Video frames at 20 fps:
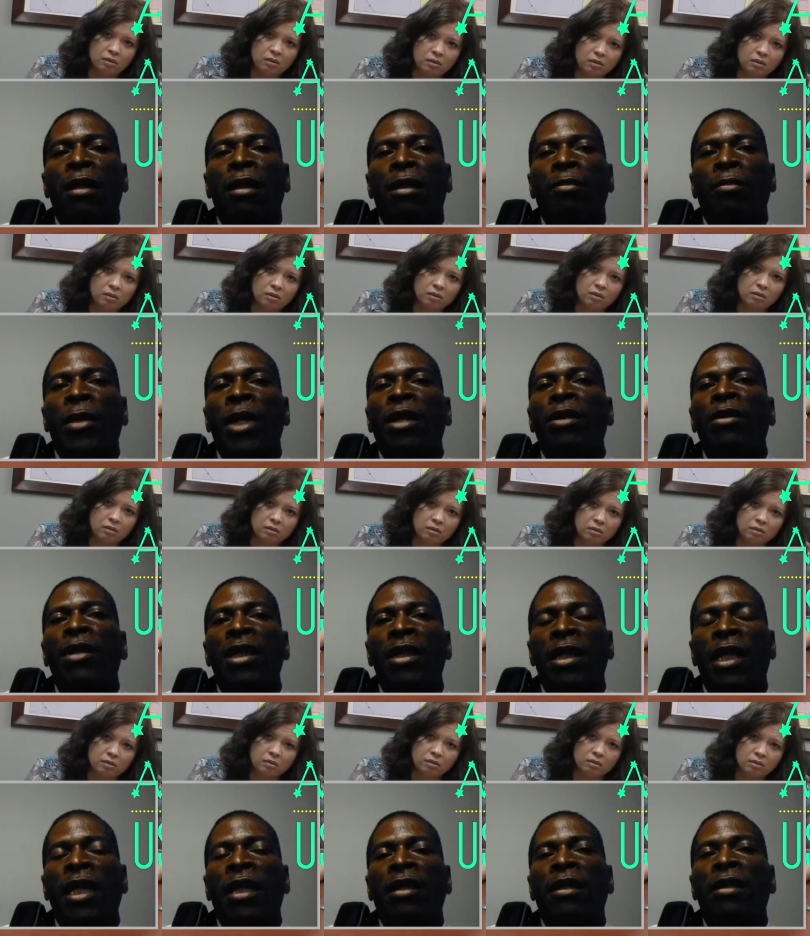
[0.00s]
Speaker 1: metal
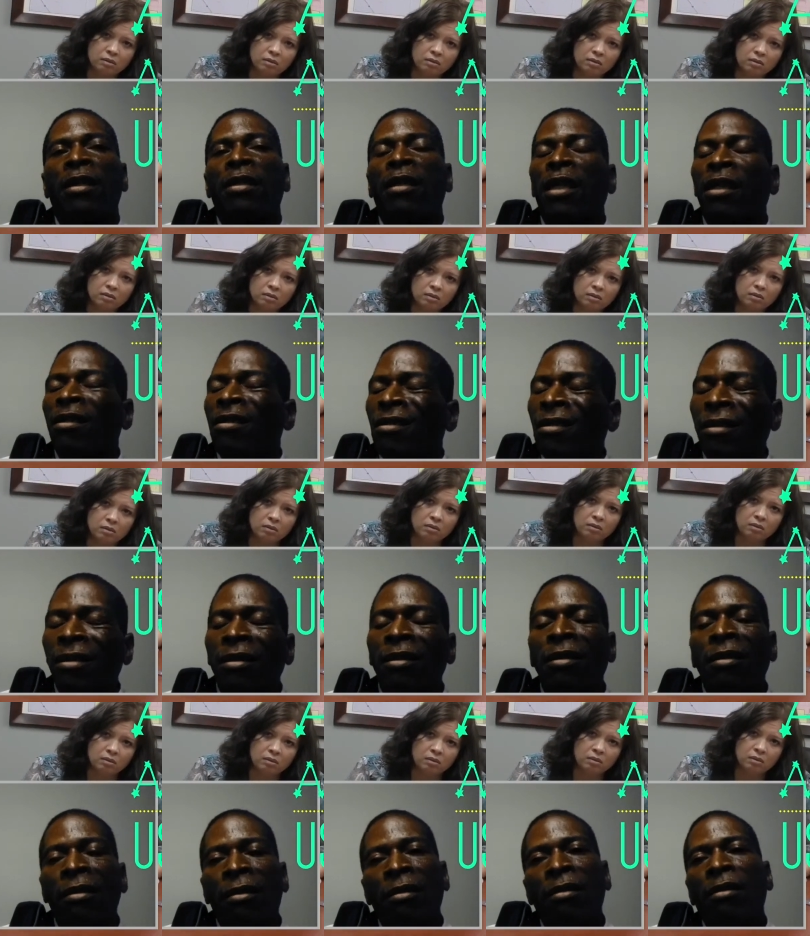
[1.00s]
detector that
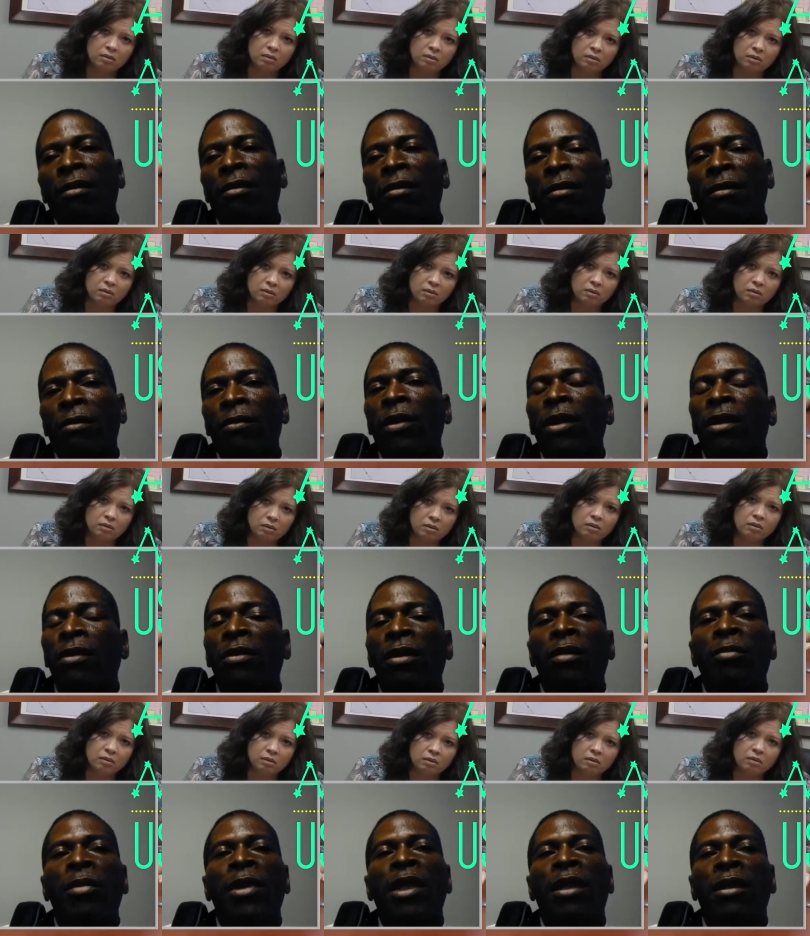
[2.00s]
mm, was a
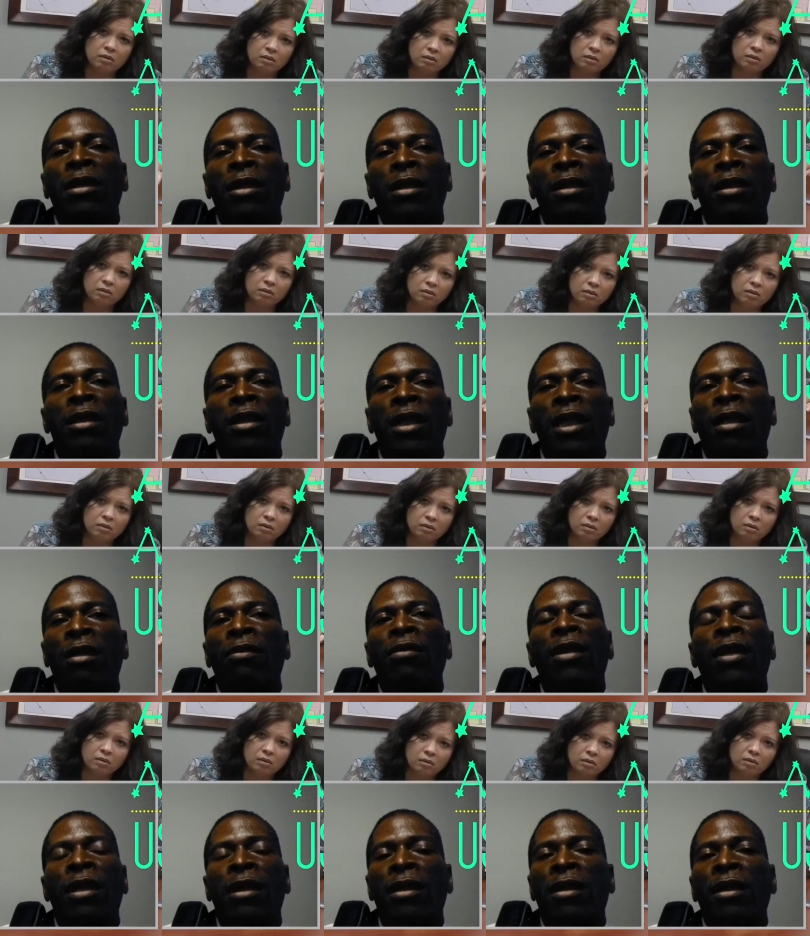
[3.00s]
little bit
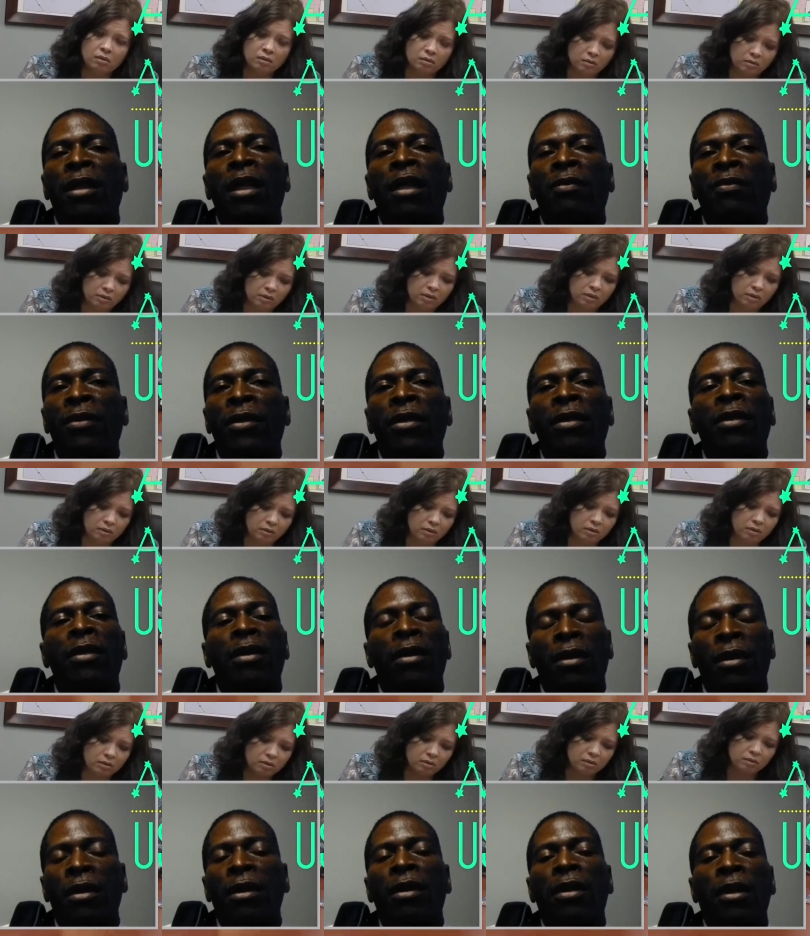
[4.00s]
jittery and stuff. And,
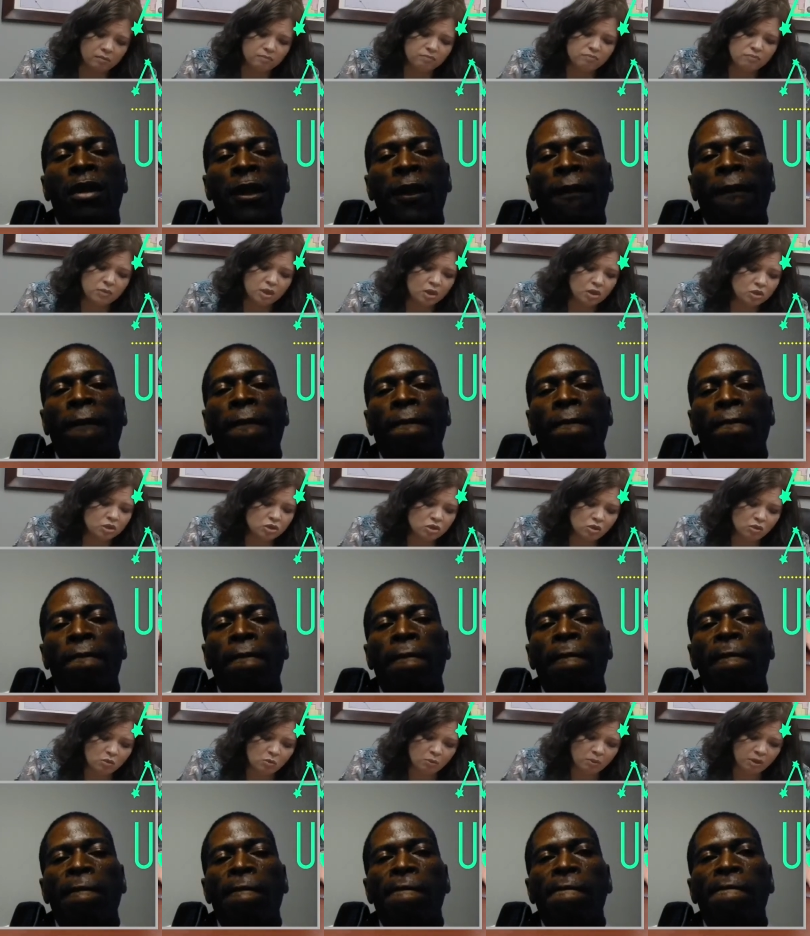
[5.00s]

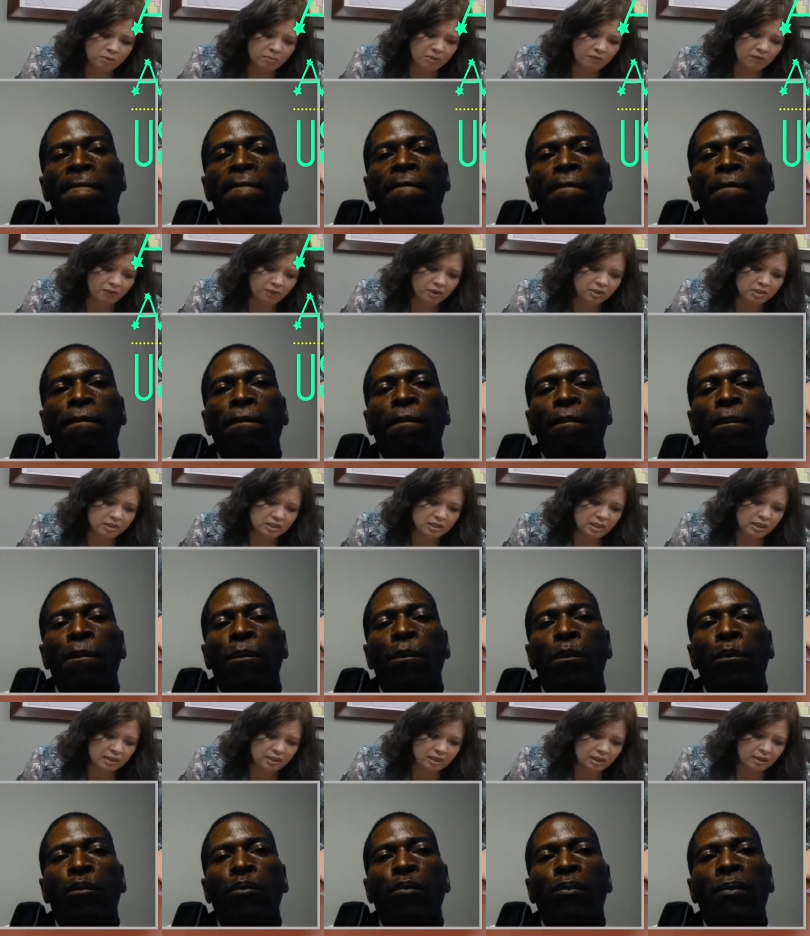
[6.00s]
Speaker 2: so, would it be fair to
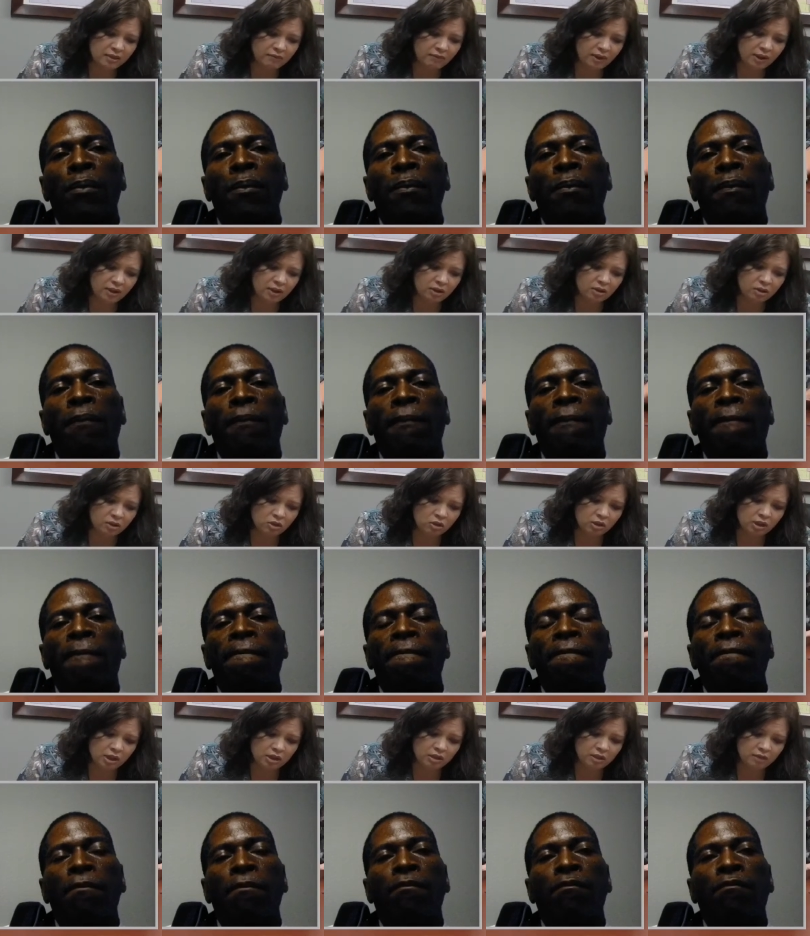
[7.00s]
state that if I
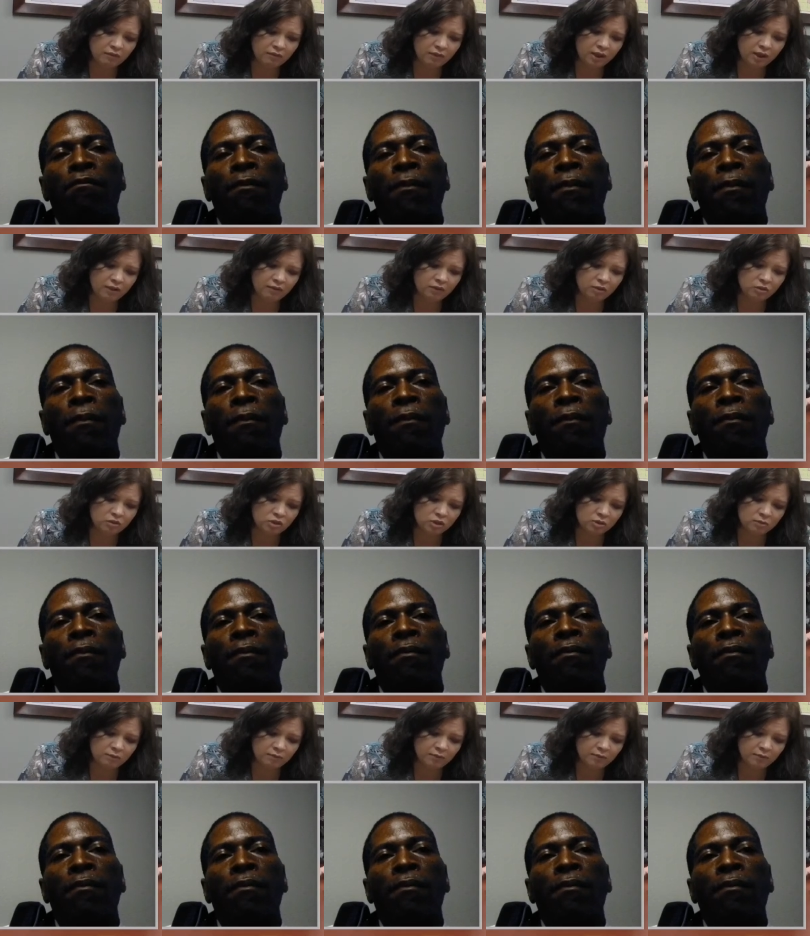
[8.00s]
look at the five YouTube